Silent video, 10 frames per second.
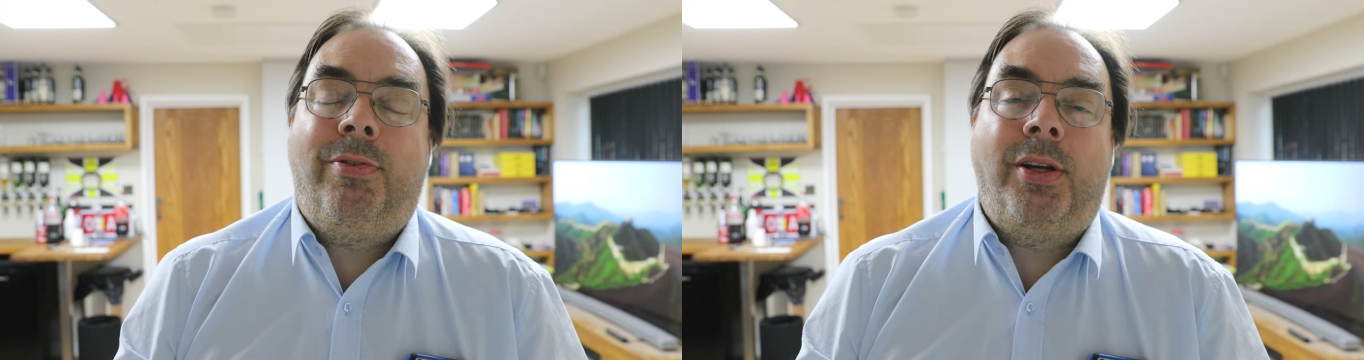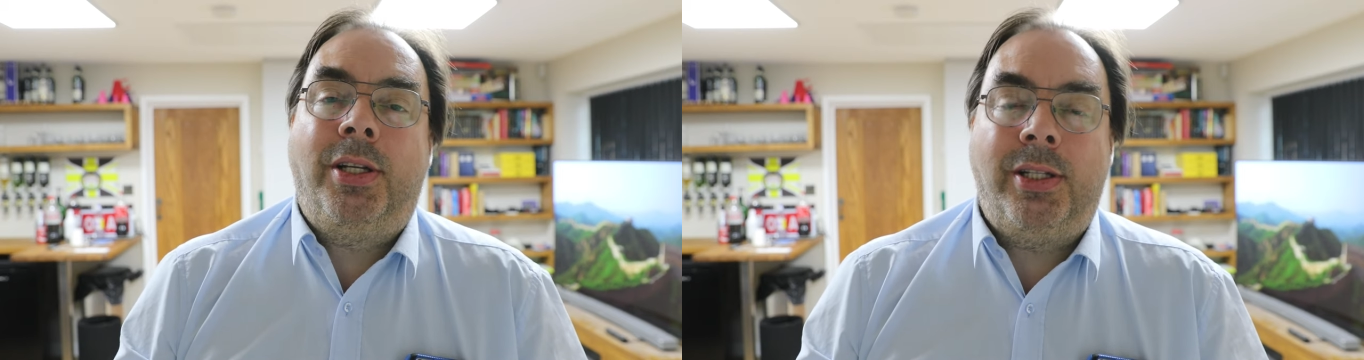
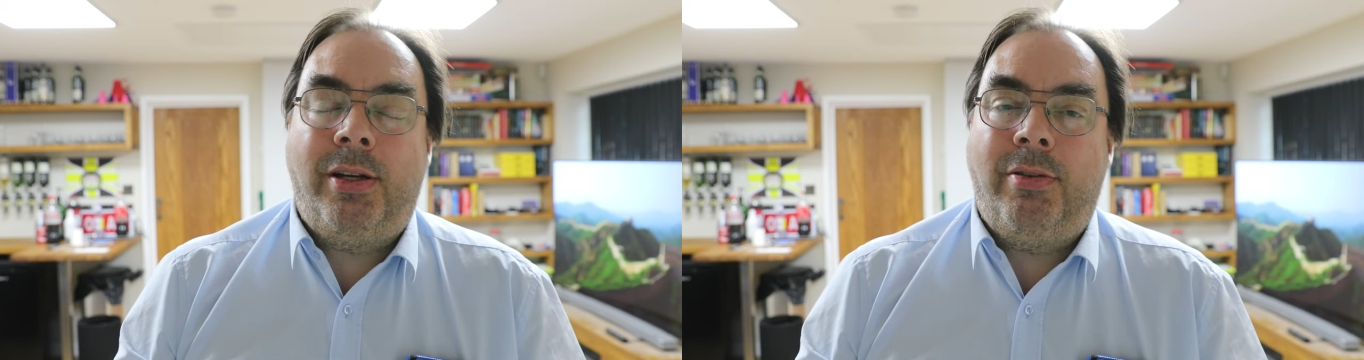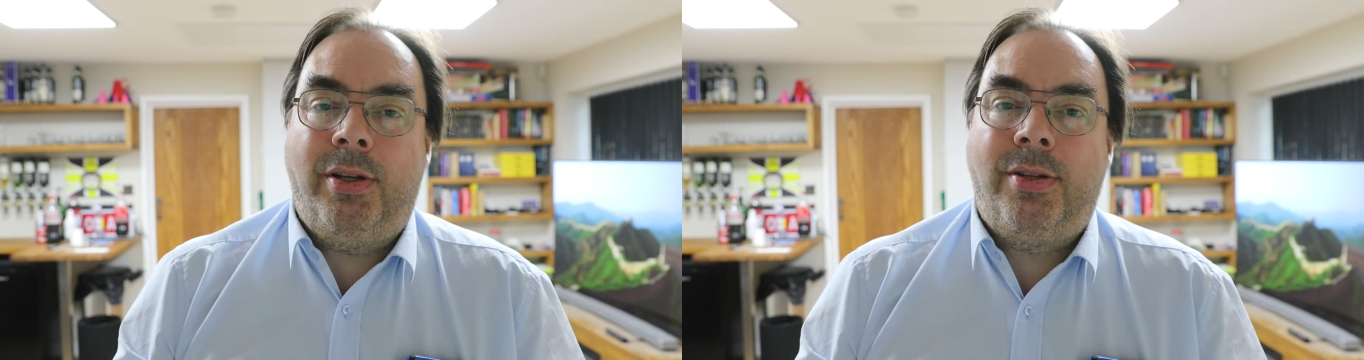fighting
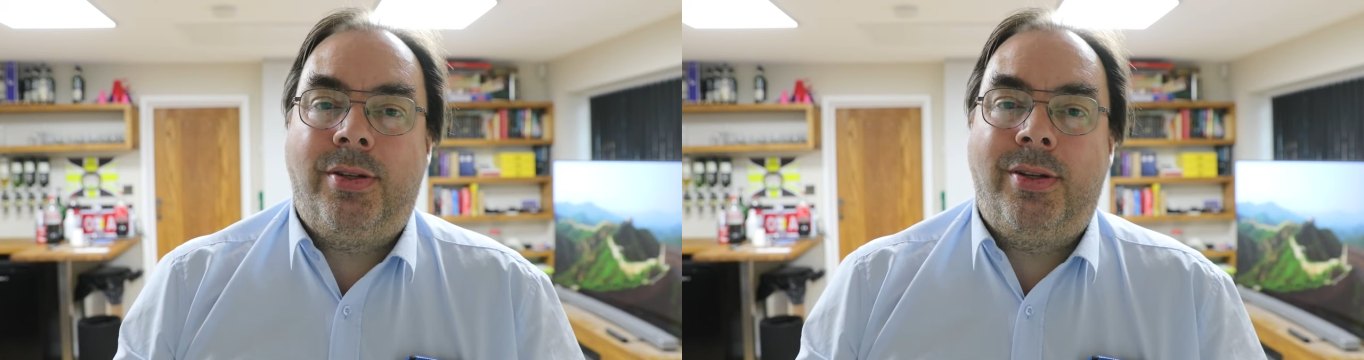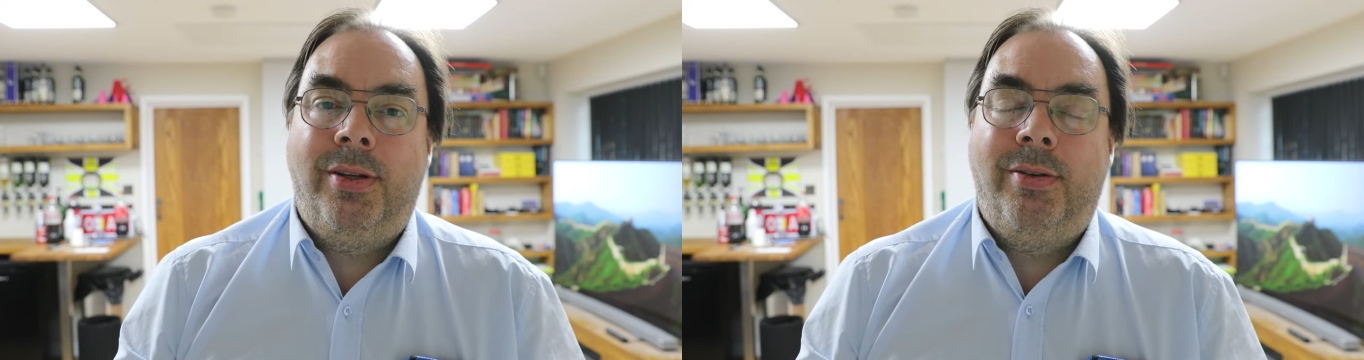
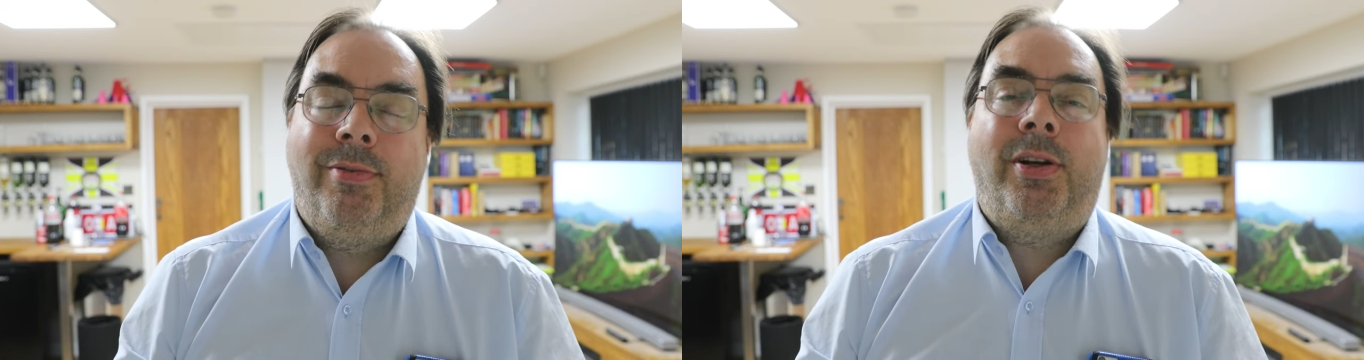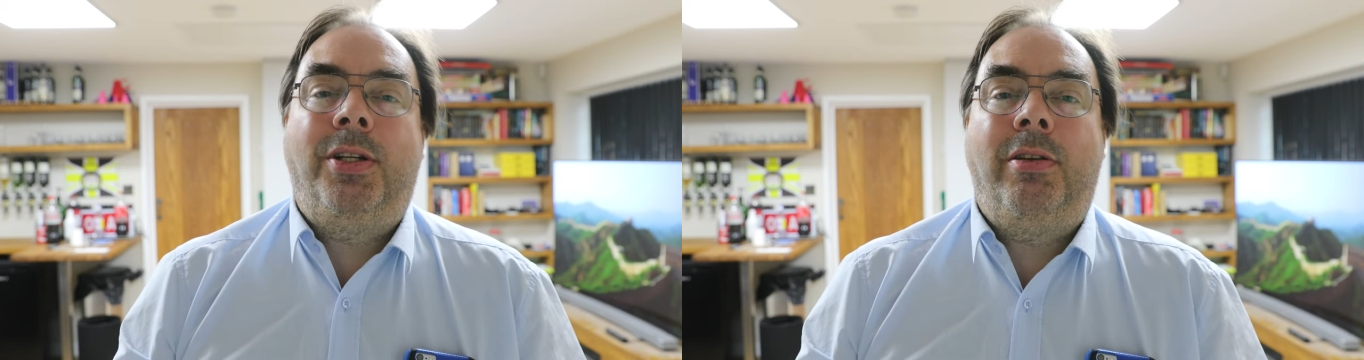terrorists,
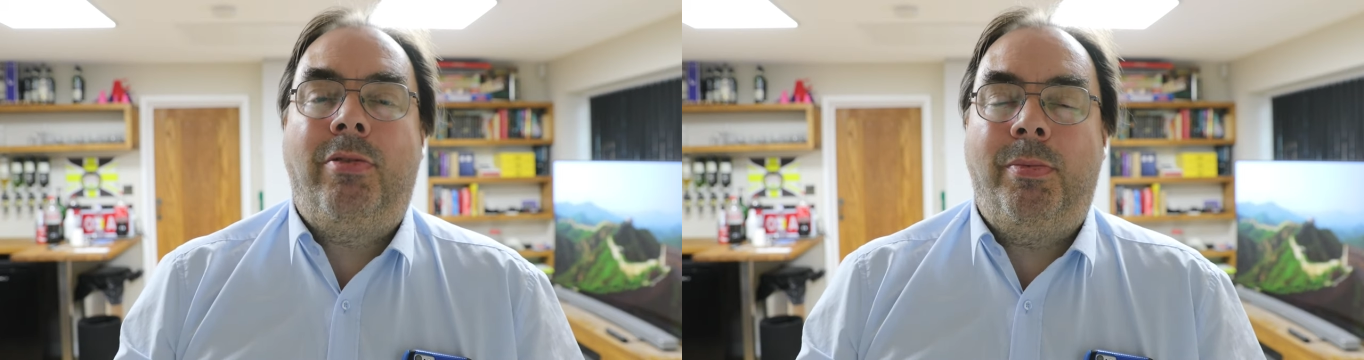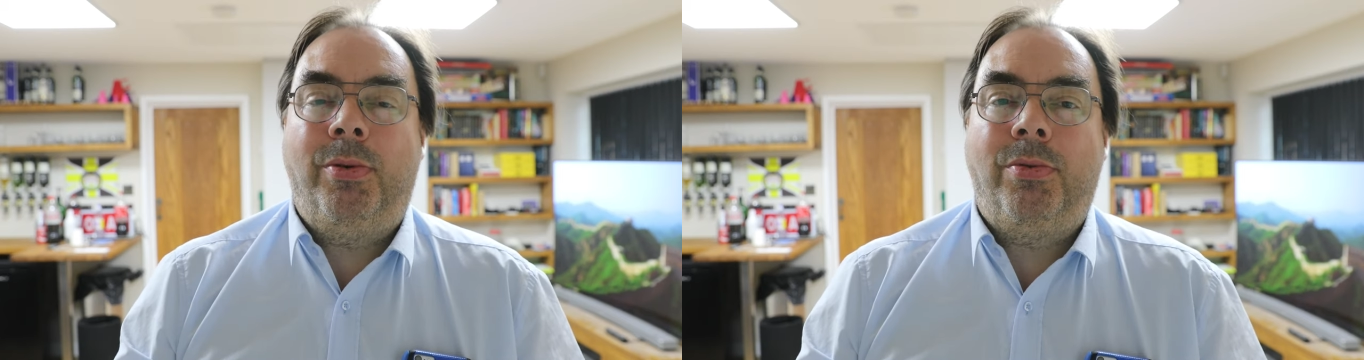fighting
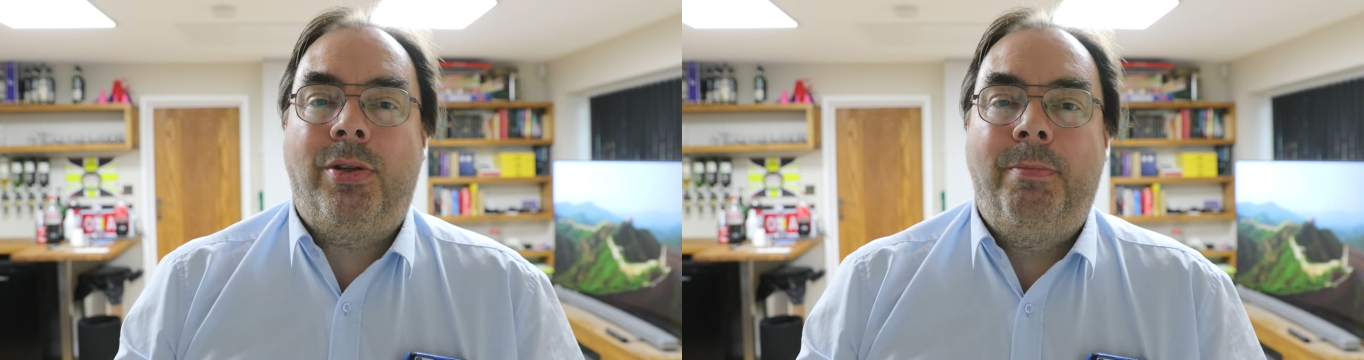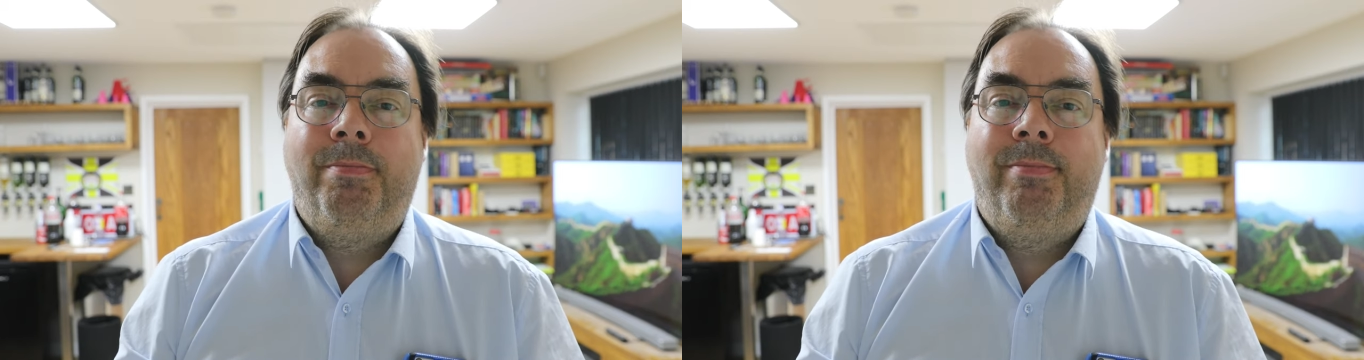criminals.